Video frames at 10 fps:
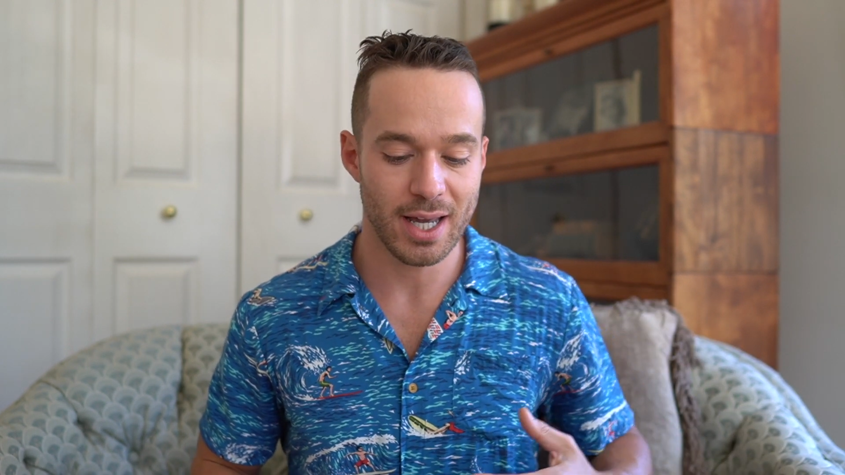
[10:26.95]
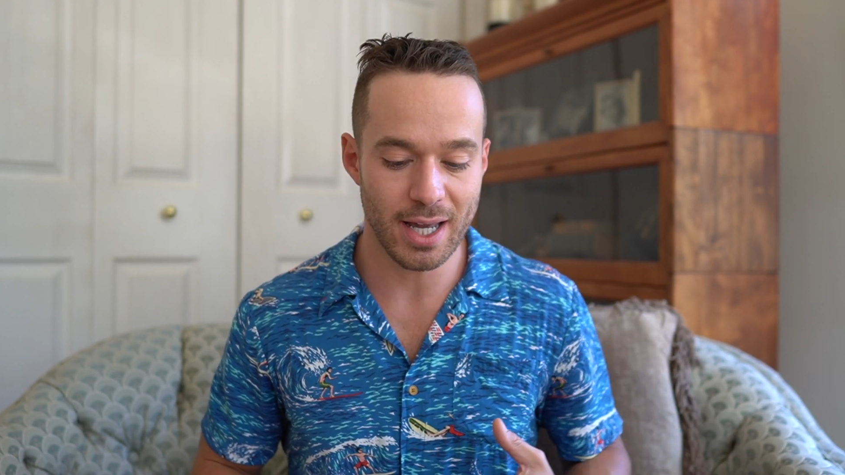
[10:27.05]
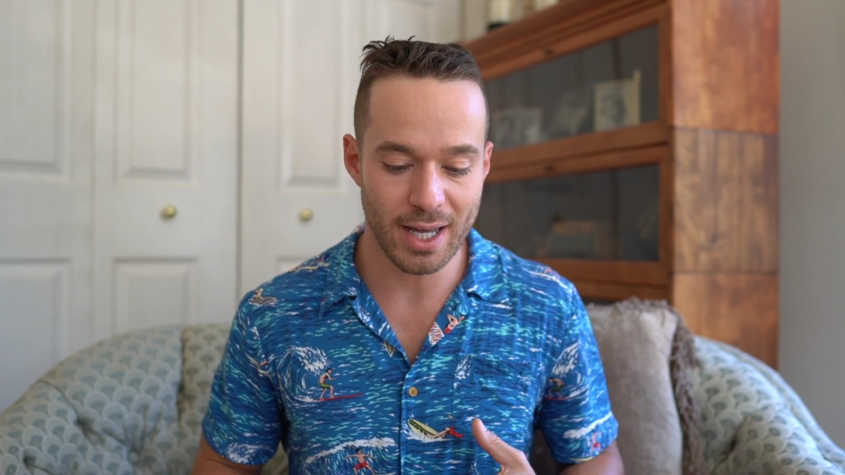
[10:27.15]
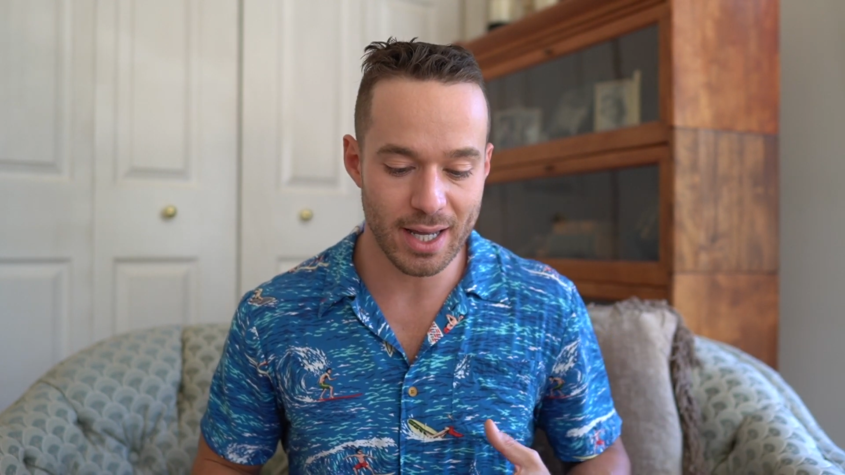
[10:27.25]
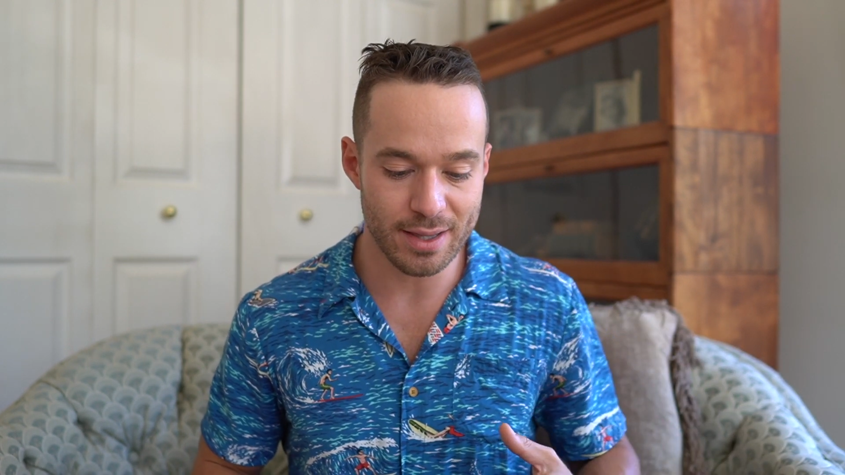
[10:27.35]

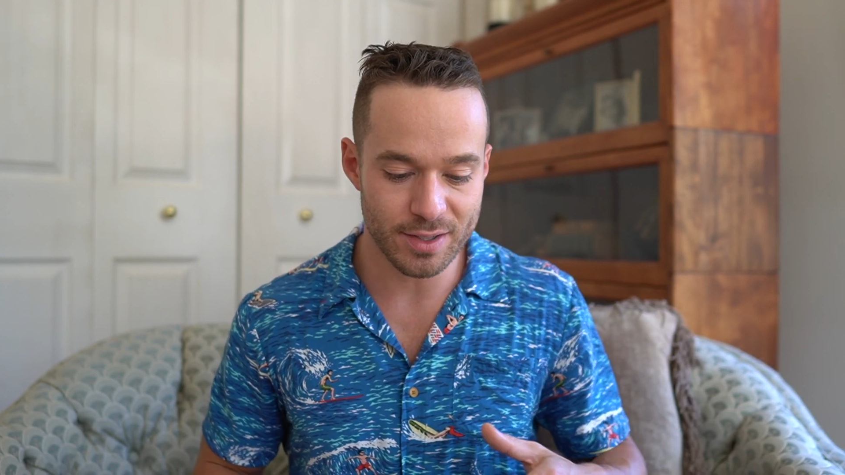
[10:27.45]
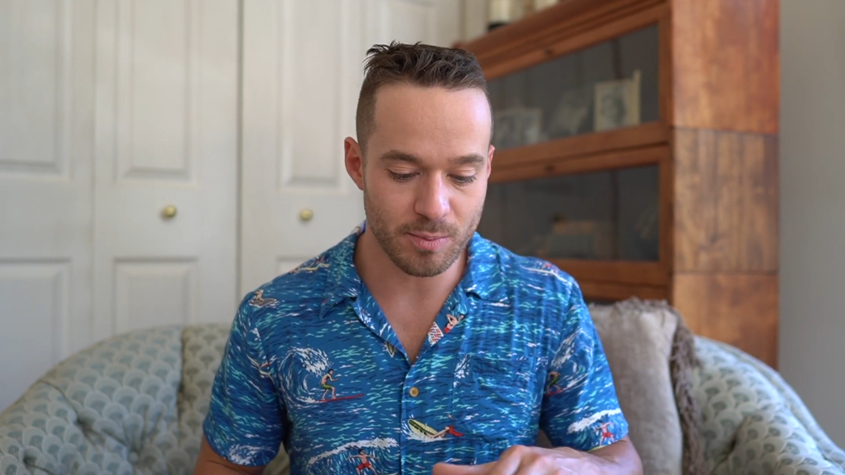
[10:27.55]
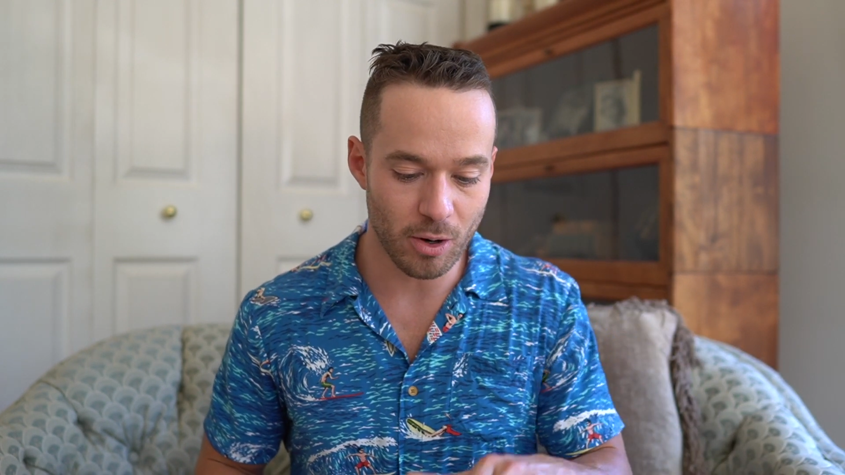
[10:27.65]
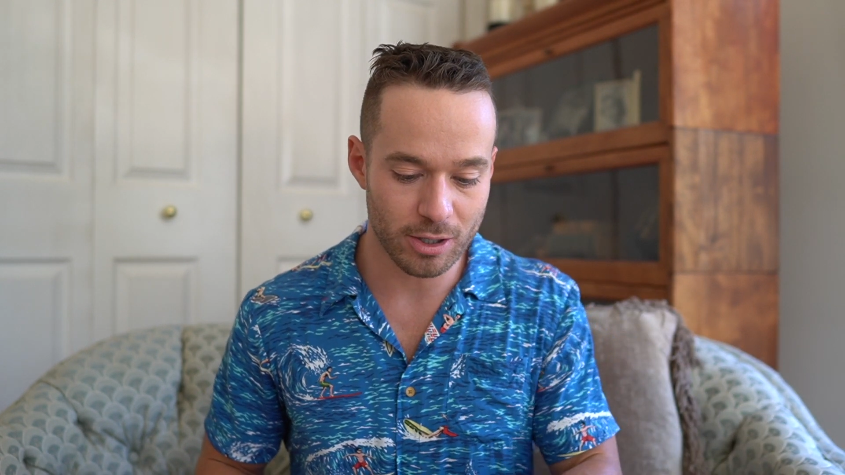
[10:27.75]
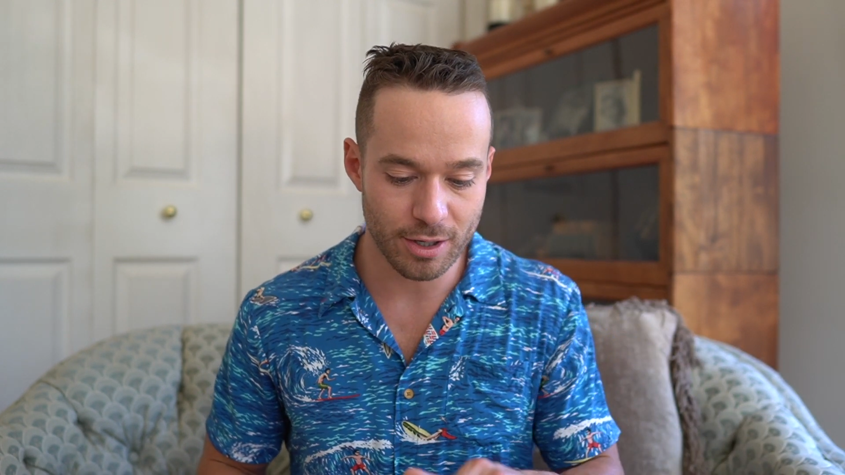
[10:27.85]
and
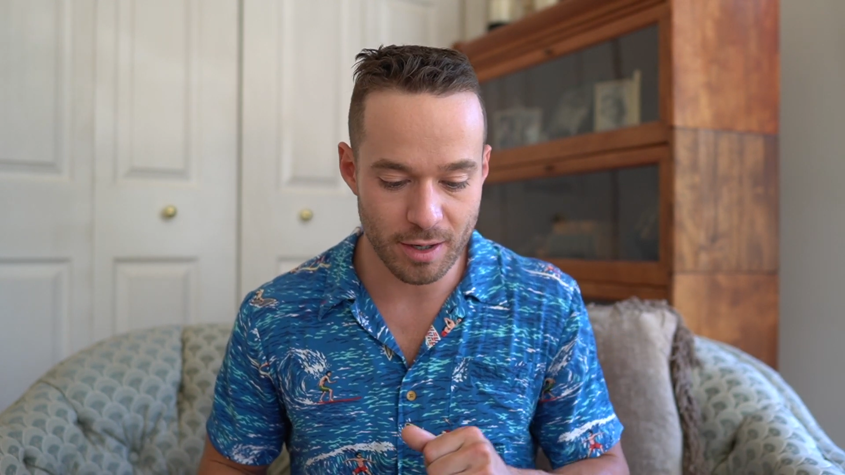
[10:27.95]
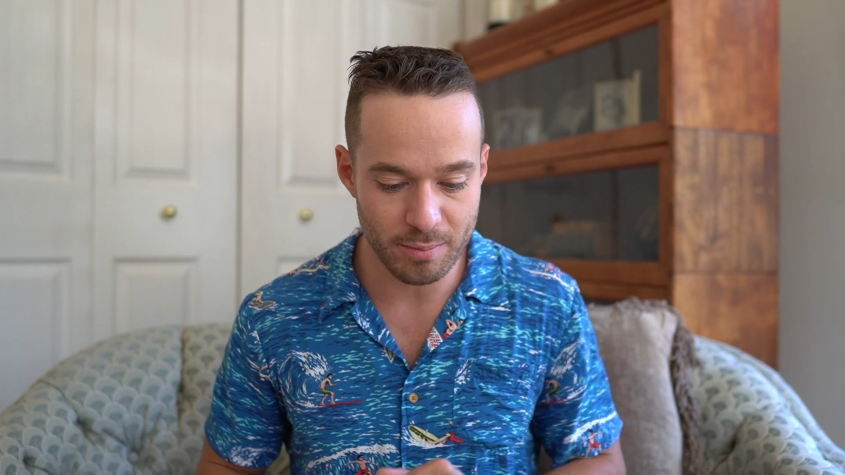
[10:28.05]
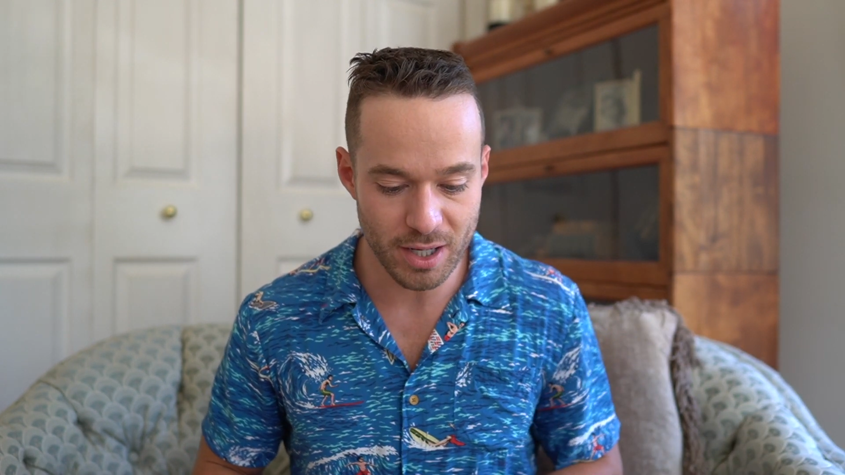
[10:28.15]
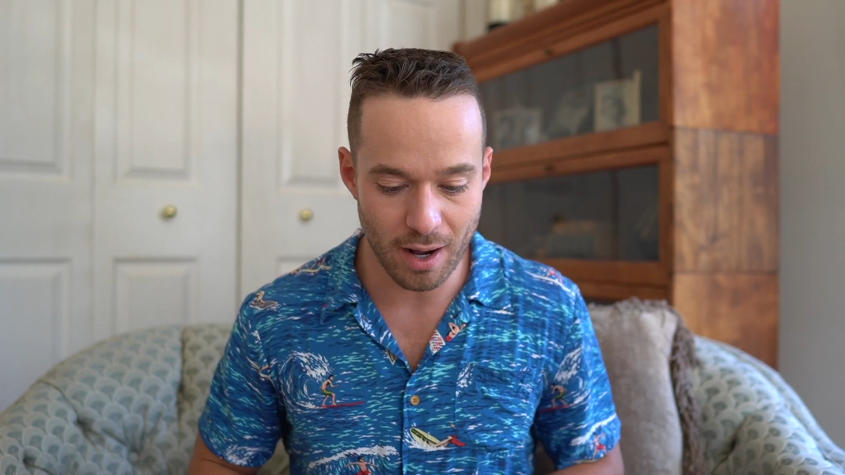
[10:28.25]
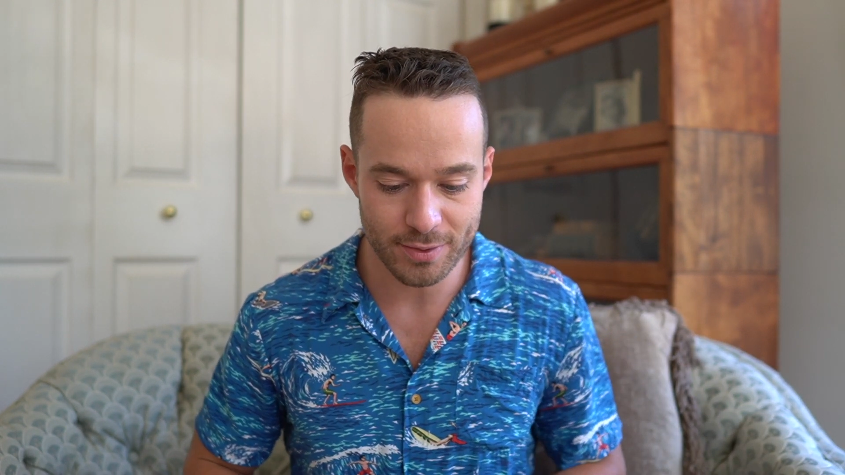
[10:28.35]
this marker
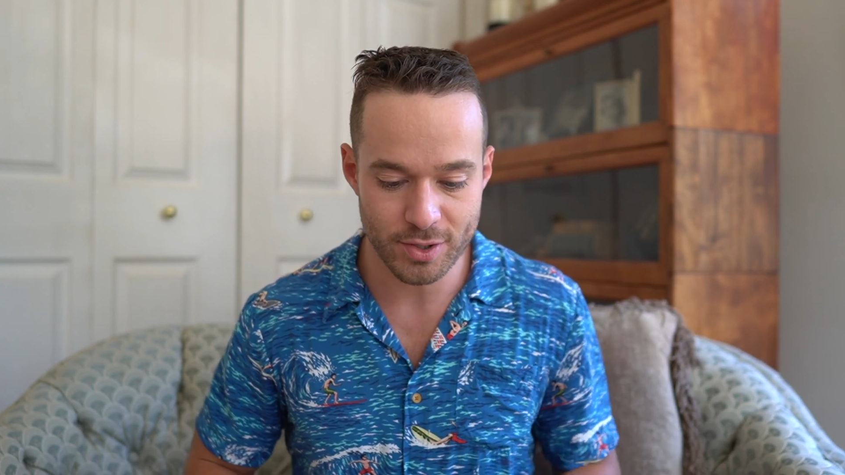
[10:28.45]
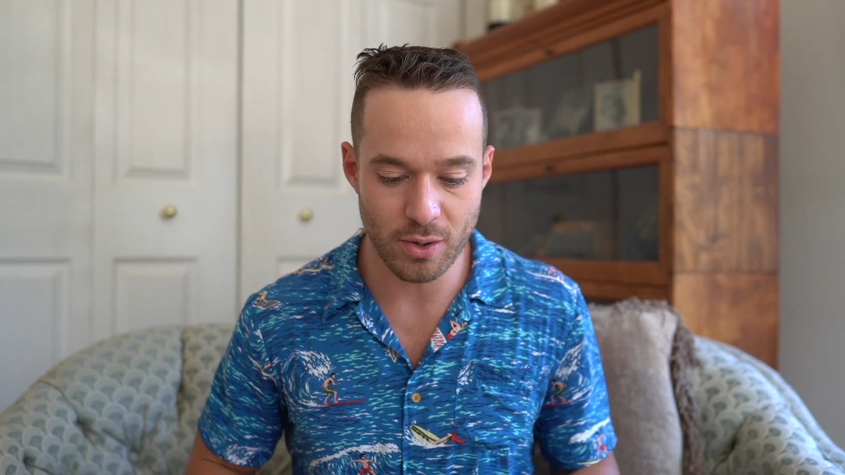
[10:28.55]
can be off.